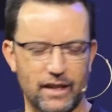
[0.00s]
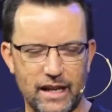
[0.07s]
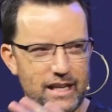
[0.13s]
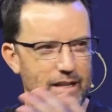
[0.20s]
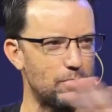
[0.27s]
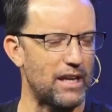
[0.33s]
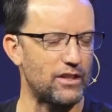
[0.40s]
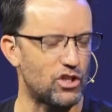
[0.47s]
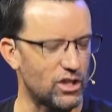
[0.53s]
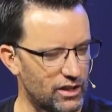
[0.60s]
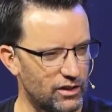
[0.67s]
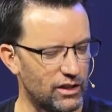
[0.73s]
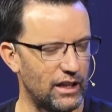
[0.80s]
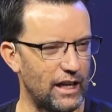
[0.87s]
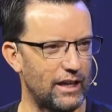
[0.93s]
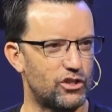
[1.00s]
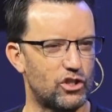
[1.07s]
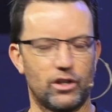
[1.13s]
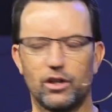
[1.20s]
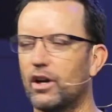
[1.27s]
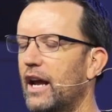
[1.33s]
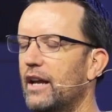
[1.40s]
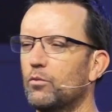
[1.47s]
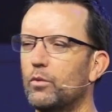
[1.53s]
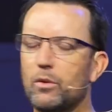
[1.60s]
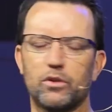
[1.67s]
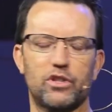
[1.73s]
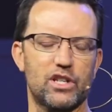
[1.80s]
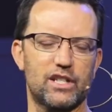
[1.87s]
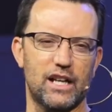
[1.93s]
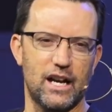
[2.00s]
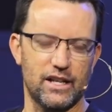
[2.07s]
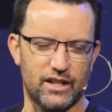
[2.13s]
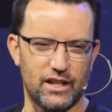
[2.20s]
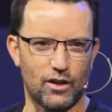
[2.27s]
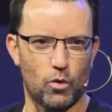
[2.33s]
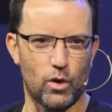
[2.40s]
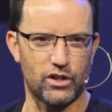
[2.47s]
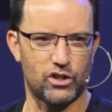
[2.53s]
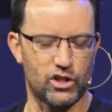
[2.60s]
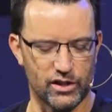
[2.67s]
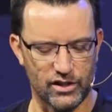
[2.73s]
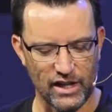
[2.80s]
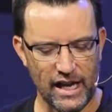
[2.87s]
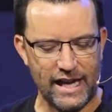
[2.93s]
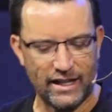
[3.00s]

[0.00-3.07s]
he mentioned in the lecture, and we were just asking questions.